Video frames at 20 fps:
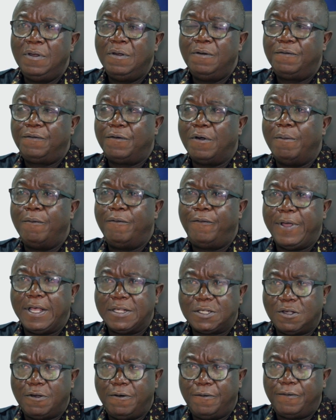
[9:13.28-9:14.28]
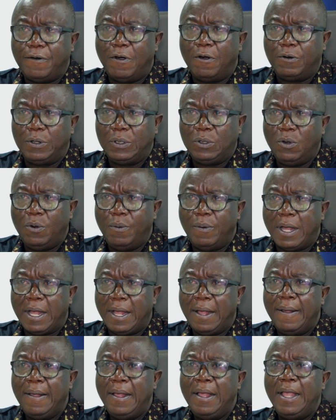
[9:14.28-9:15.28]
from 1st of
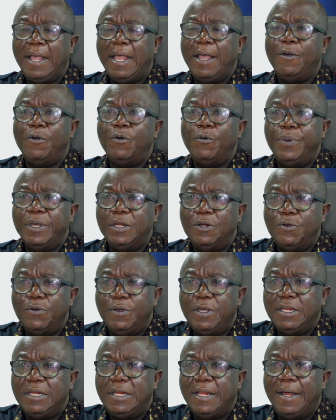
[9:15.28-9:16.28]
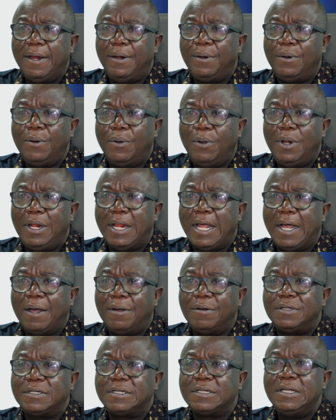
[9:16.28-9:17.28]
October, and we'll be doing the
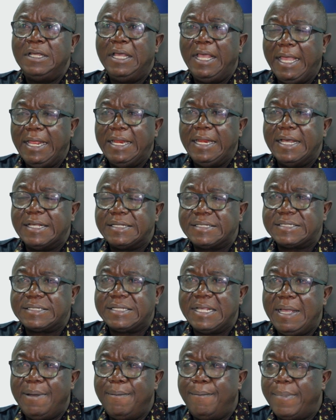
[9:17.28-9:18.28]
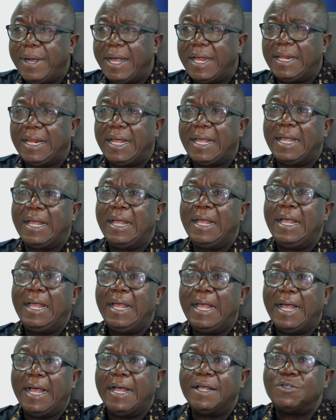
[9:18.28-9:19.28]
rollout in the same manner
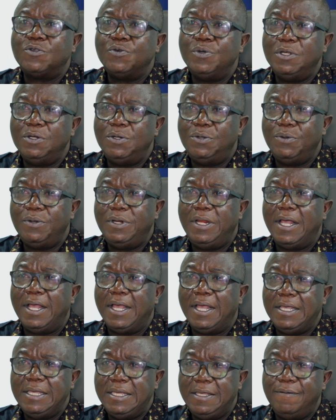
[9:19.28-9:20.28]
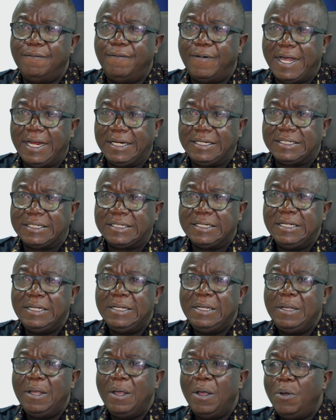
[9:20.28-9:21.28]
as we do the event.
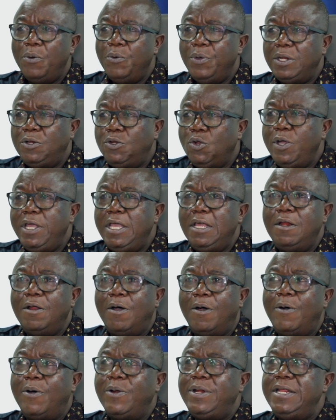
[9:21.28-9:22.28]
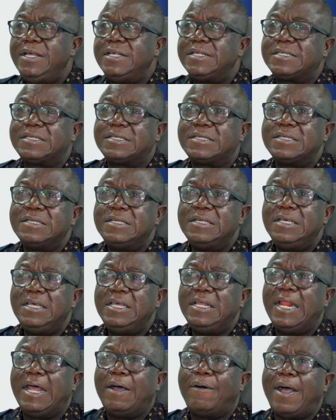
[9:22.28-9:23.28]
We're doing all this
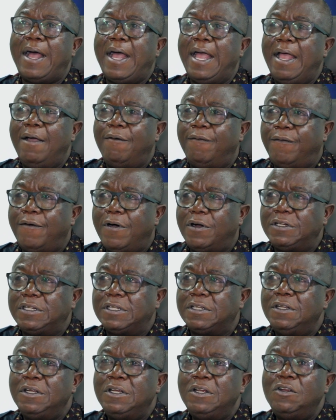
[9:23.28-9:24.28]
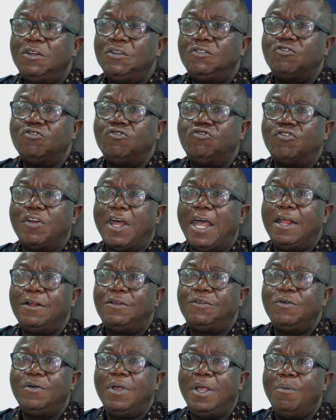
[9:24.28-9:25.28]
in our effort to try
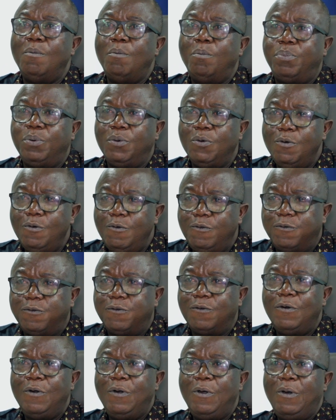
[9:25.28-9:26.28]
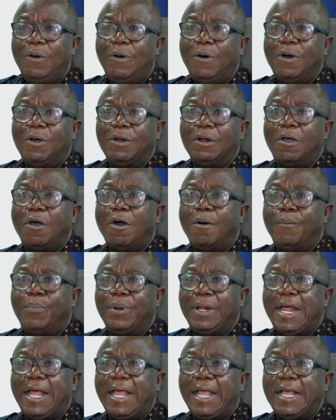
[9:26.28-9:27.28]
to improve on
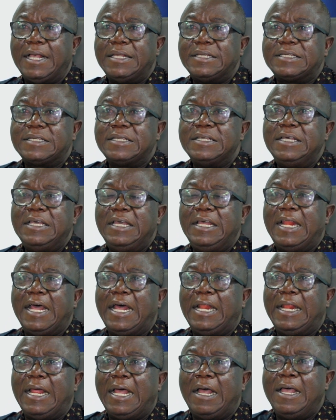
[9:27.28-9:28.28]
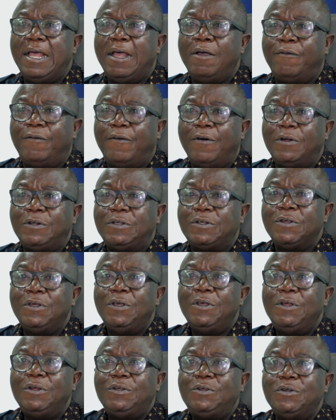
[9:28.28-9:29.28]
compliance, in an effort
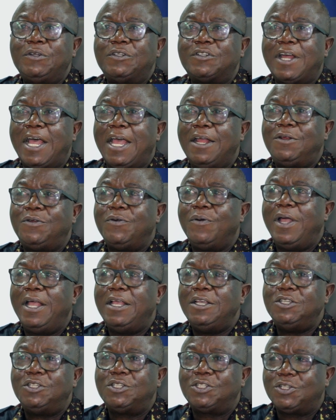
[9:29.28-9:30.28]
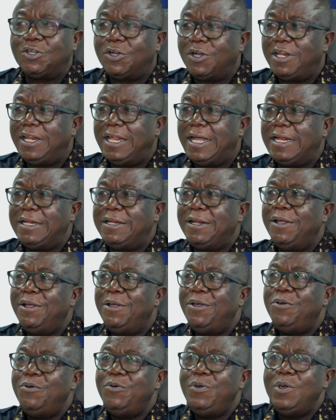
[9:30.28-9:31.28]
to try to ensure that
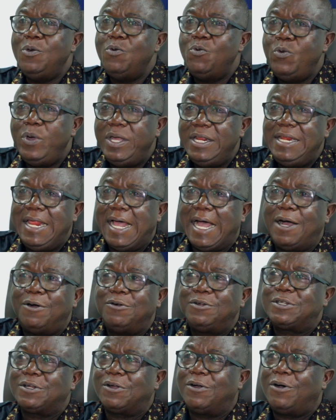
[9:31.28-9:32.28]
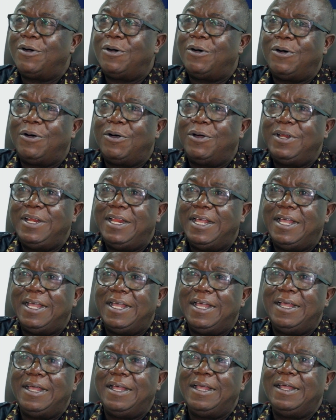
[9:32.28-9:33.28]
we weed out all
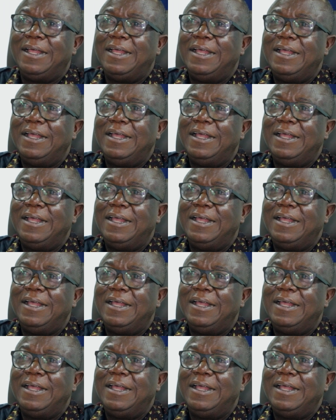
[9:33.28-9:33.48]
the